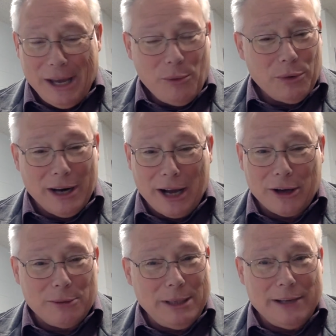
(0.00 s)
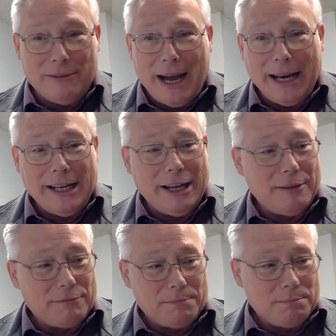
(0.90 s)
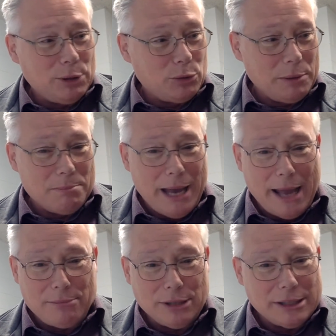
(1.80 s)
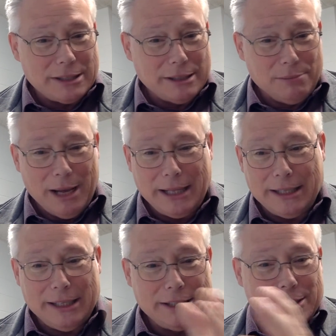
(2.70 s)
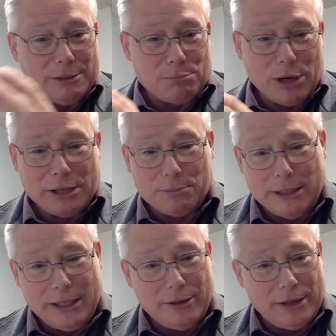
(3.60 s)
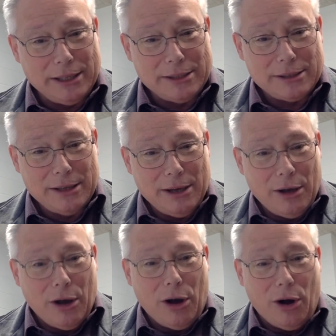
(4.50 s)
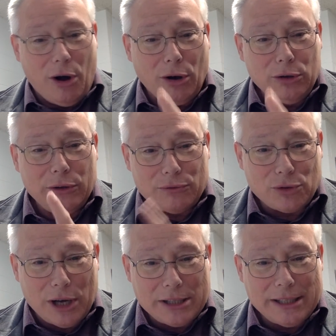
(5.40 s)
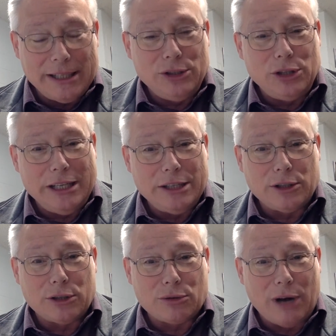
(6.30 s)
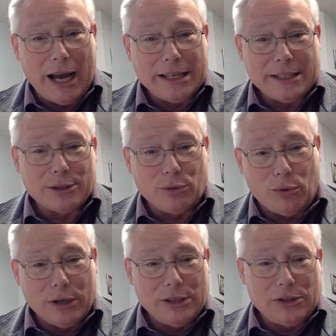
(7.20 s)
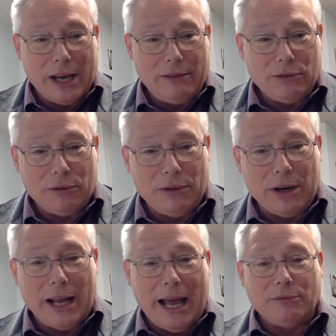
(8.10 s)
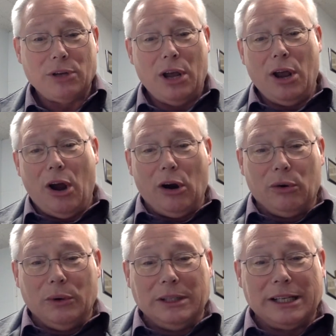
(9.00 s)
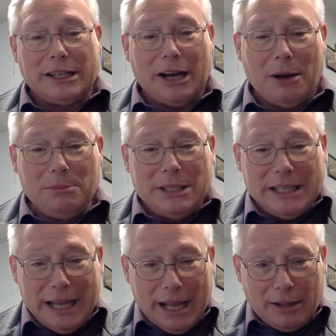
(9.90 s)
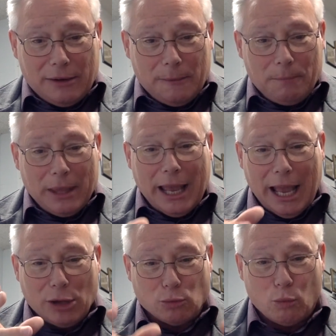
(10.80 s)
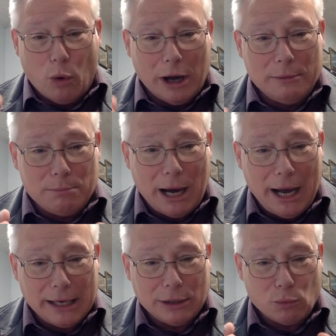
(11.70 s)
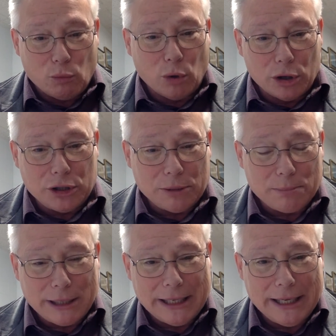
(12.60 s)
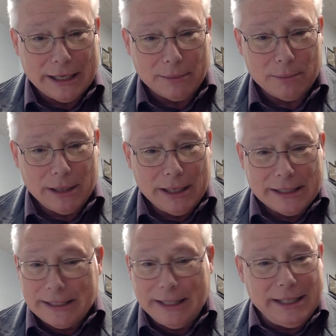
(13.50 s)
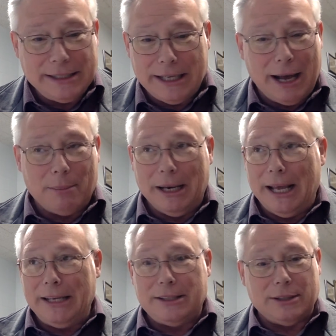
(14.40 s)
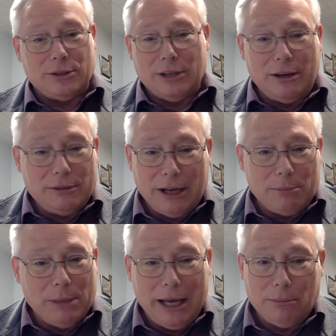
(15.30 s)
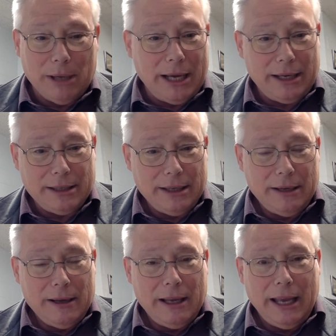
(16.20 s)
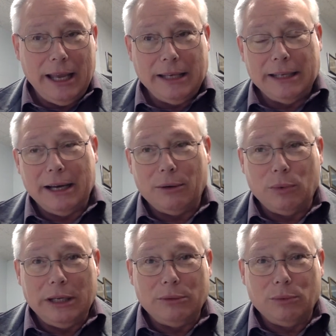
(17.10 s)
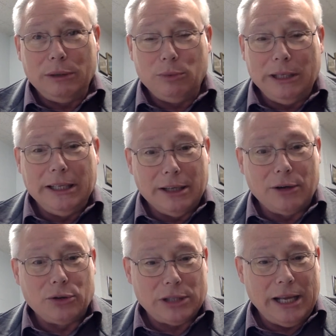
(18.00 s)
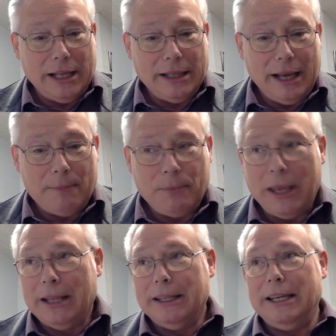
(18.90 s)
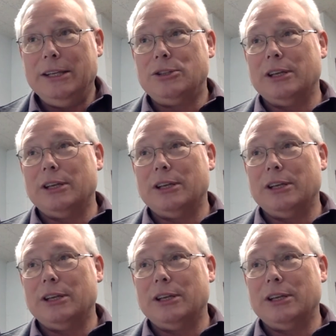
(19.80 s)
we're not going to be divided up between Baptists and Methodists and Presbyterians. All who have trusted in Jesus Christ as Lord and Savior of their lives are going to come together as one body, worshiping him. See, these denominations, they're man-made, and we need to understand that. These